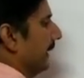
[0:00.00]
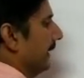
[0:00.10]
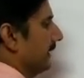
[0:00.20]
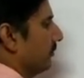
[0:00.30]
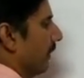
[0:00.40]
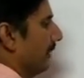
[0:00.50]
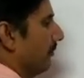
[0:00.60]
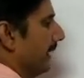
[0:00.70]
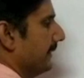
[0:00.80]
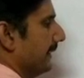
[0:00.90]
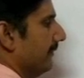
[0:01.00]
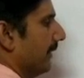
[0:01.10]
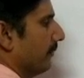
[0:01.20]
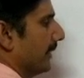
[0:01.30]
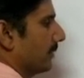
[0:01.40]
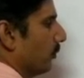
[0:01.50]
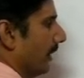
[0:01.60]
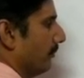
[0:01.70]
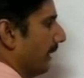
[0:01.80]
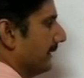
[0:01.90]
It is 1 by C1 plus
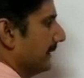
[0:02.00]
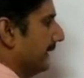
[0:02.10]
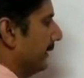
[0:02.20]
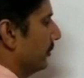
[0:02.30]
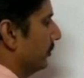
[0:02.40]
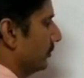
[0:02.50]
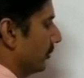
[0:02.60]
1 by C2.